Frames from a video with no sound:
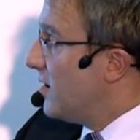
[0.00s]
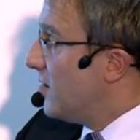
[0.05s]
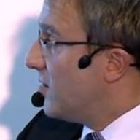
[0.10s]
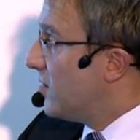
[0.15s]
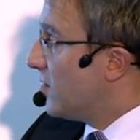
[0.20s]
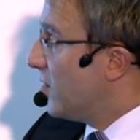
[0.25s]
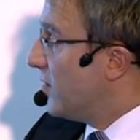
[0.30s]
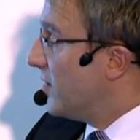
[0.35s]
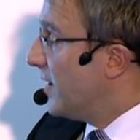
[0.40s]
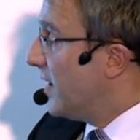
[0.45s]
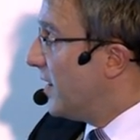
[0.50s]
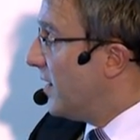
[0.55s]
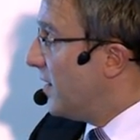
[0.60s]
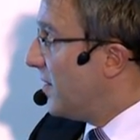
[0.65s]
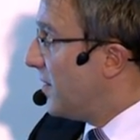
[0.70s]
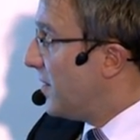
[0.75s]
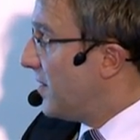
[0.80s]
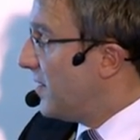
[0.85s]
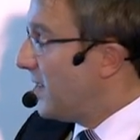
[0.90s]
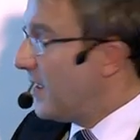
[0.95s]
joint
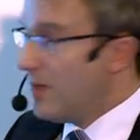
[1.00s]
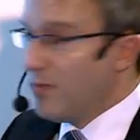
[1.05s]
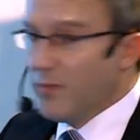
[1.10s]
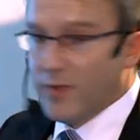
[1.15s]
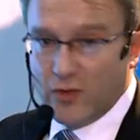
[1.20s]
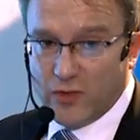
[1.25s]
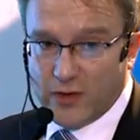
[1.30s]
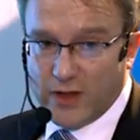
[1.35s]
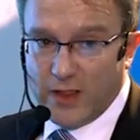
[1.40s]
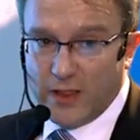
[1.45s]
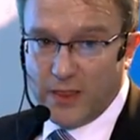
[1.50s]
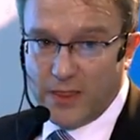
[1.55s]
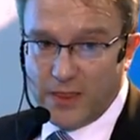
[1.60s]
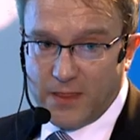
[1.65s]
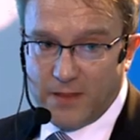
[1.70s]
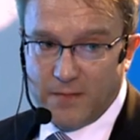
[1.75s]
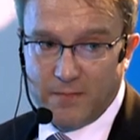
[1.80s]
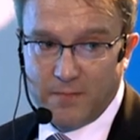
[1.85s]
health, and bone health.